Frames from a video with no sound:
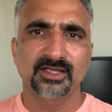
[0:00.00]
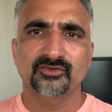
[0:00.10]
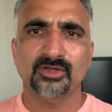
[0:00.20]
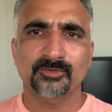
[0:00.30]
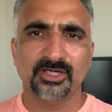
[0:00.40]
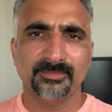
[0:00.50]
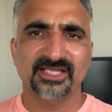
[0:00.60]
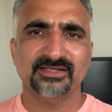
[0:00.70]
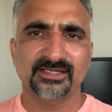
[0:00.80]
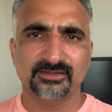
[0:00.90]
So I'm gonna
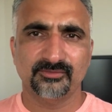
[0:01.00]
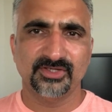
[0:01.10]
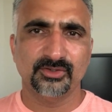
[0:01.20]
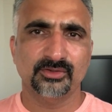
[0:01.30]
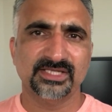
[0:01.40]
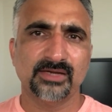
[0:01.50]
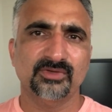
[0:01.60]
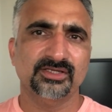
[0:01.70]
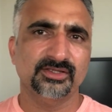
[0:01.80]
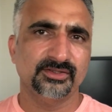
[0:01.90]
make another video on that one.